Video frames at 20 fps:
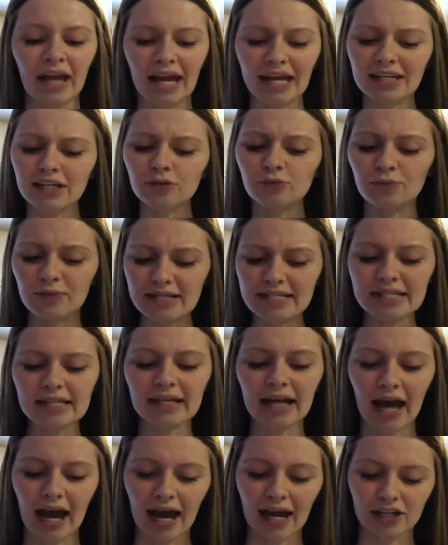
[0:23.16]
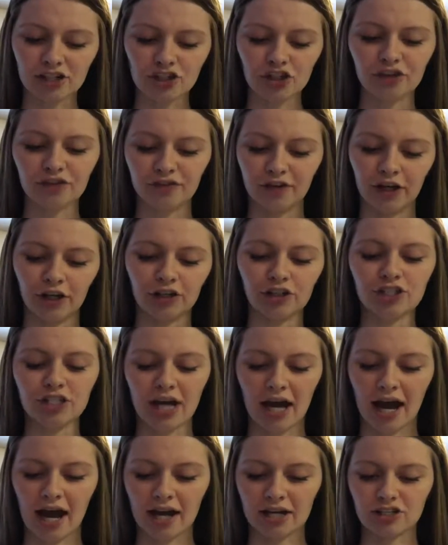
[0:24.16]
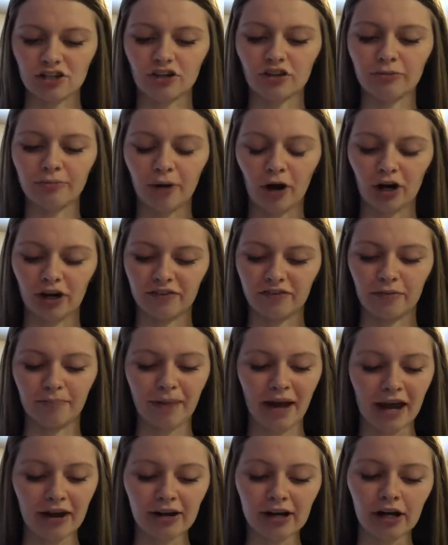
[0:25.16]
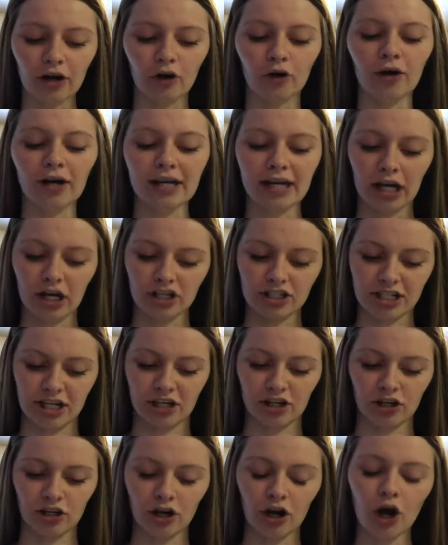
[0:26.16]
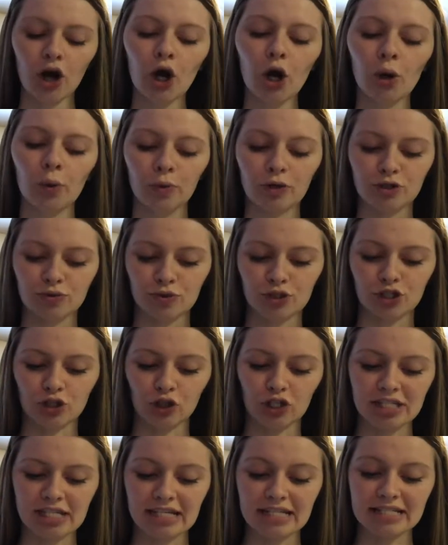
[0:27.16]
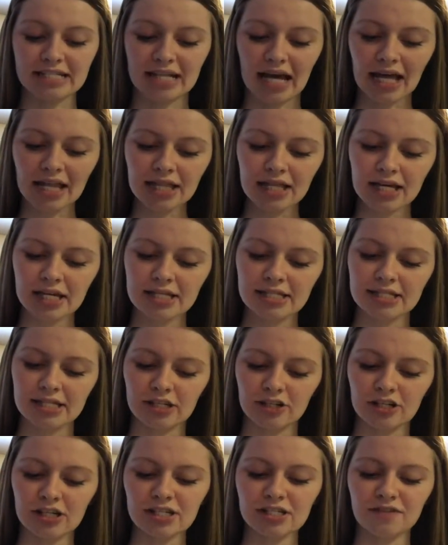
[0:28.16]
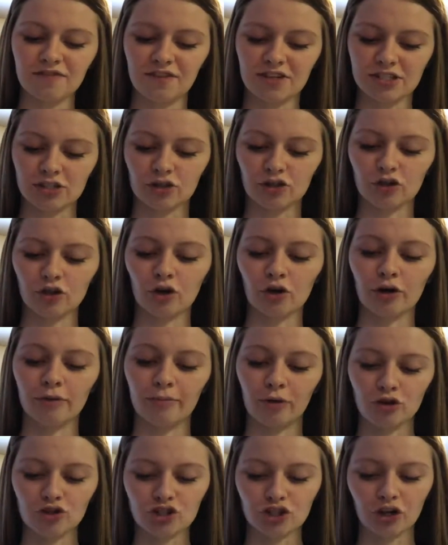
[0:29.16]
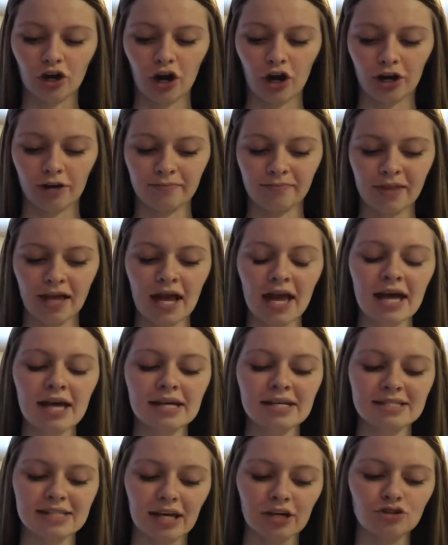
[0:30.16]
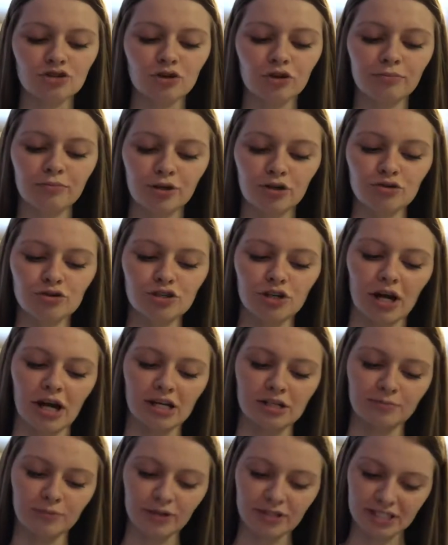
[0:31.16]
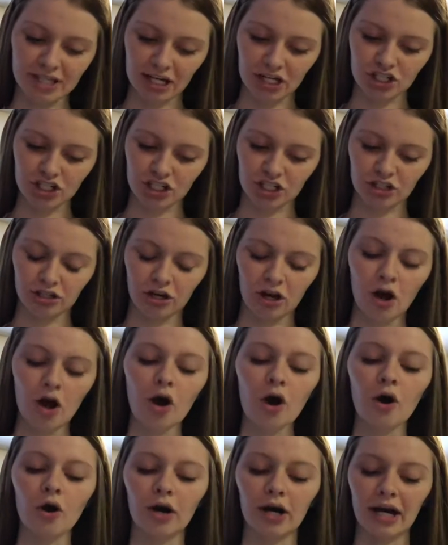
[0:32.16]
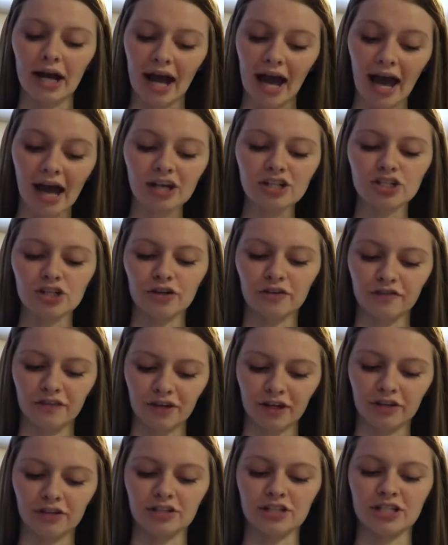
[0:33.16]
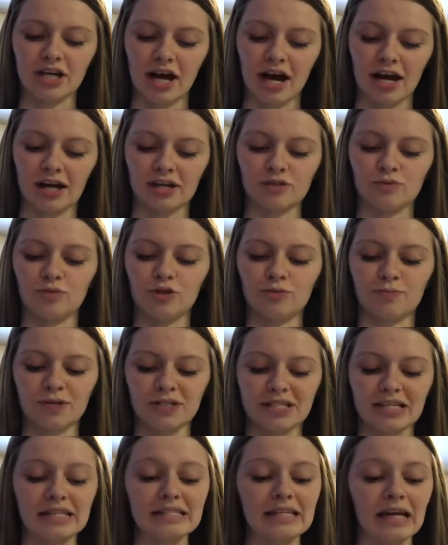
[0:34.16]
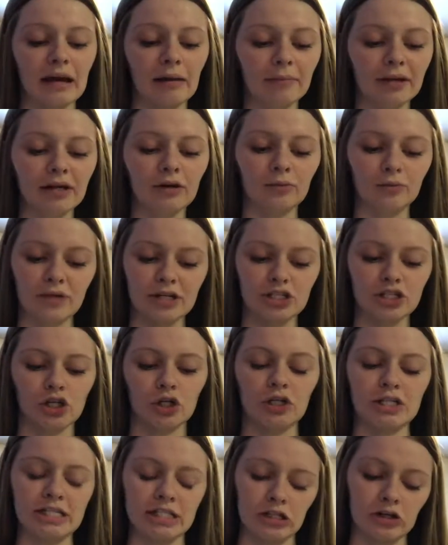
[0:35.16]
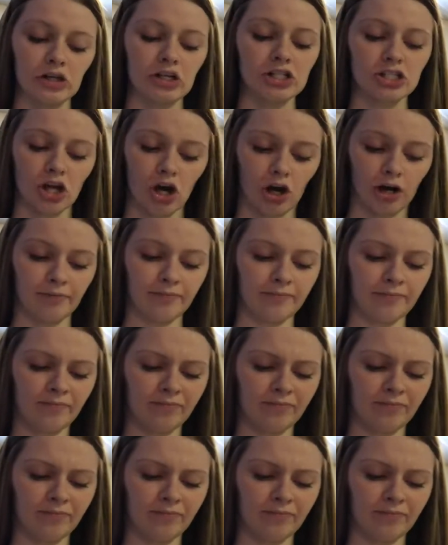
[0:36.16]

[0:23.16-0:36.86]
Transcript: any recent act or failure to act on the part of a parent or caretaker which results in death, serious physical or emotional harm, sexual abuse or exploitation, or an act or failure to act which presents imminent risk or serious harm.